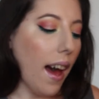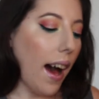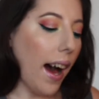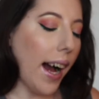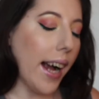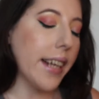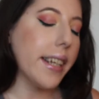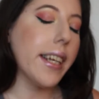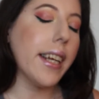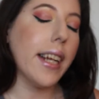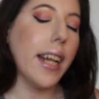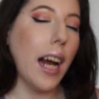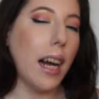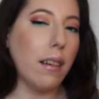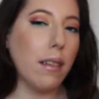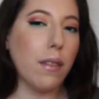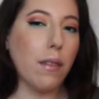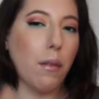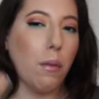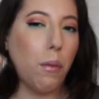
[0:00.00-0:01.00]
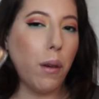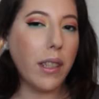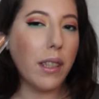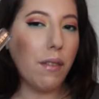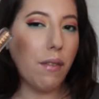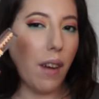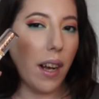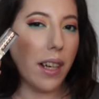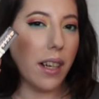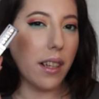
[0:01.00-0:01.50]
I did, however,
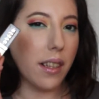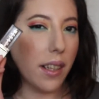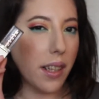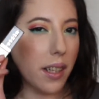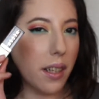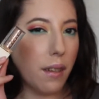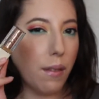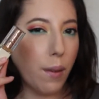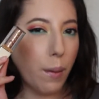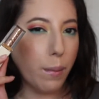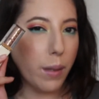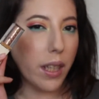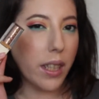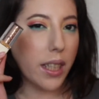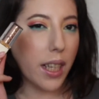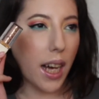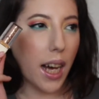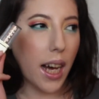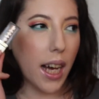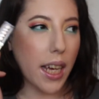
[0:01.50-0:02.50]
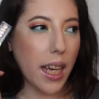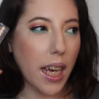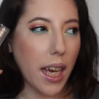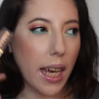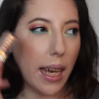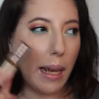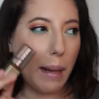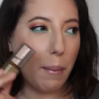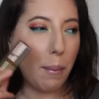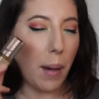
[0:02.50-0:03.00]
once find a glitter from this guy
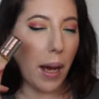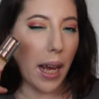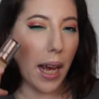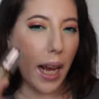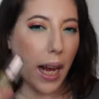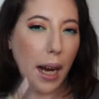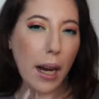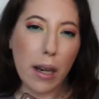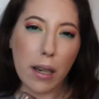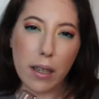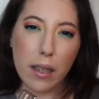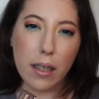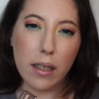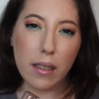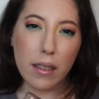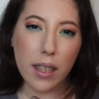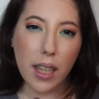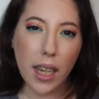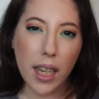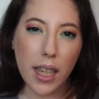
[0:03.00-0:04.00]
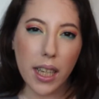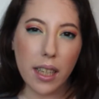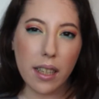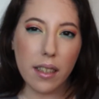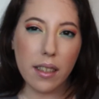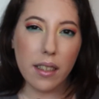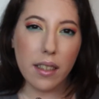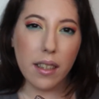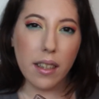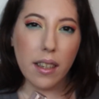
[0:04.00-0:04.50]
in my hair line.
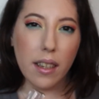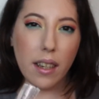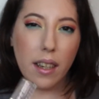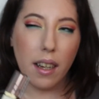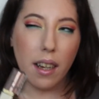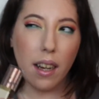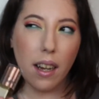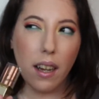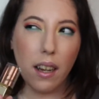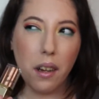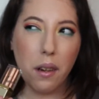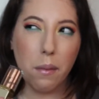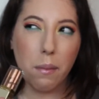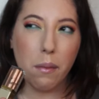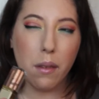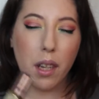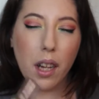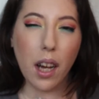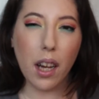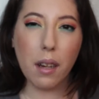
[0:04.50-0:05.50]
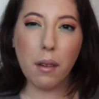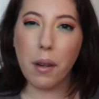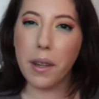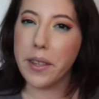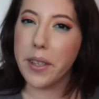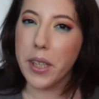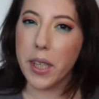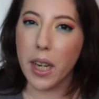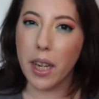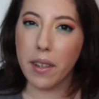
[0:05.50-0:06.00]
I'm not
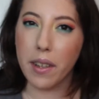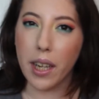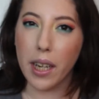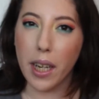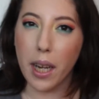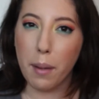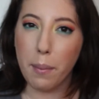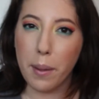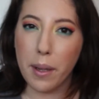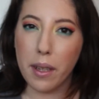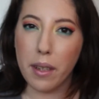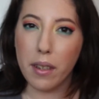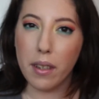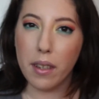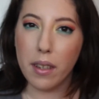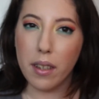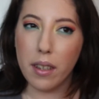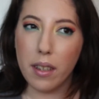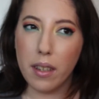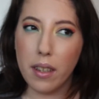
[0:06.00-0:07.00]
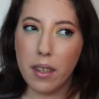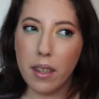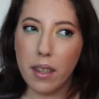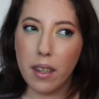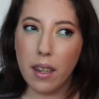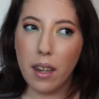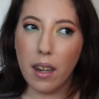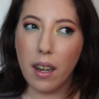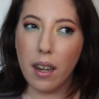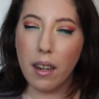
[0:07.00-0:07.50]
quite sure how that happened,
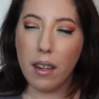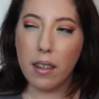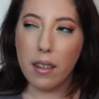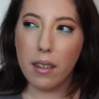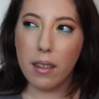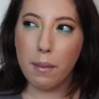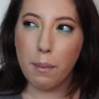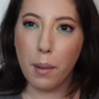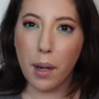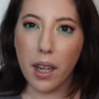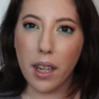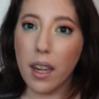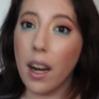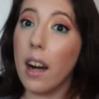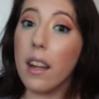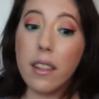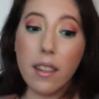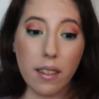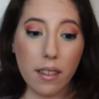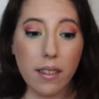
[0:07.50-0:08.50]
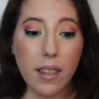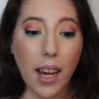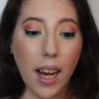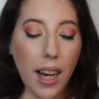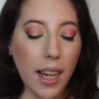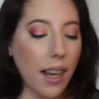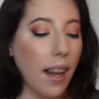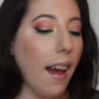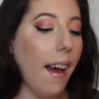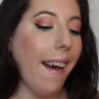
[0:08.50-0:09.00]
but other than
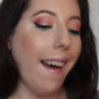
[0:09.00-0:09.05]
that,